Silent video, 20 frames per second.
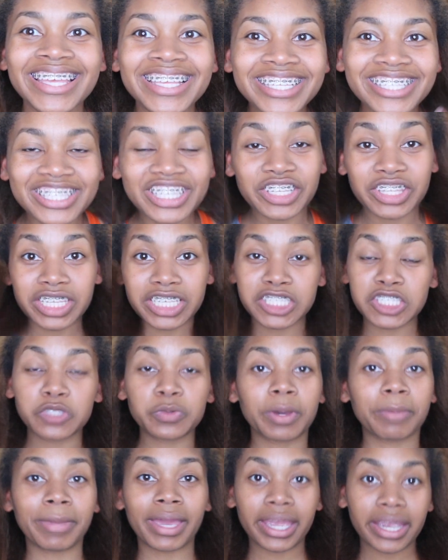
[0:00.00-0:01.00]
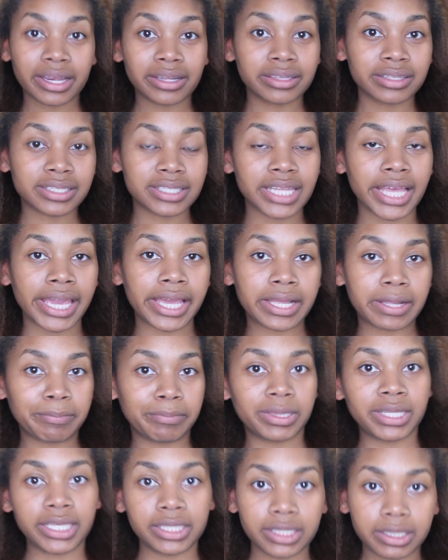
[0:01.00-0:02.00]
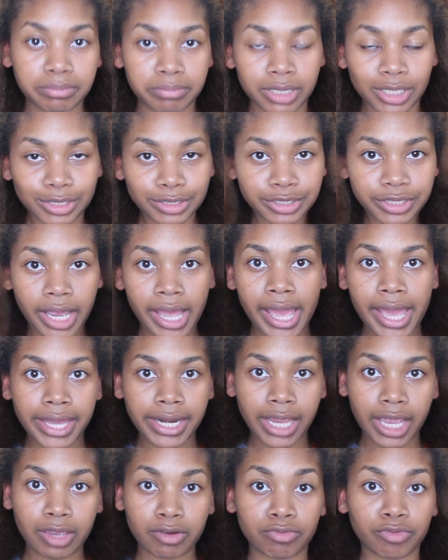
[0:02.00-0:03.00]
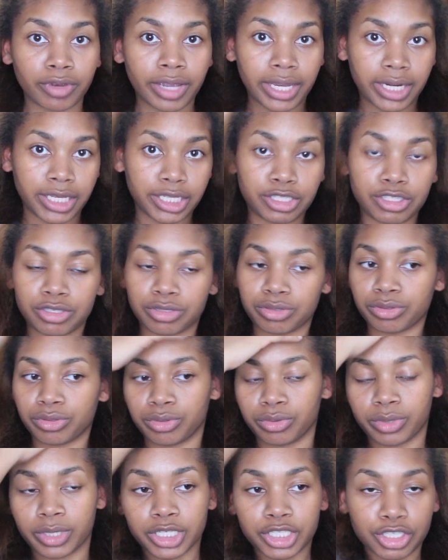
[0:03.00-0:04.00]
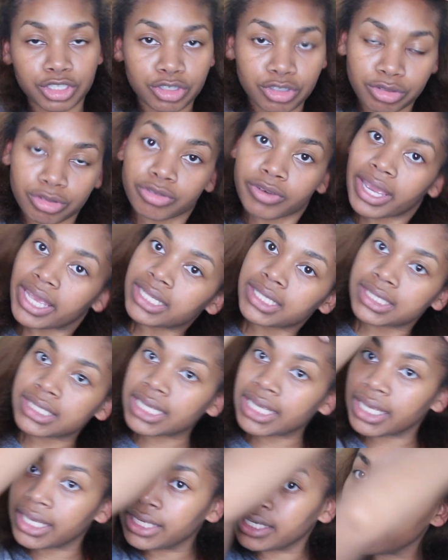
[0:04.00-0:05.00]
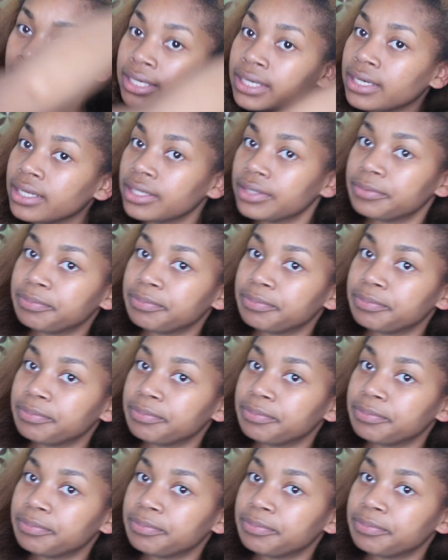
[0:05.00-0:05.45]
So this is what my hair looks like completely blow dried and ready to straighten.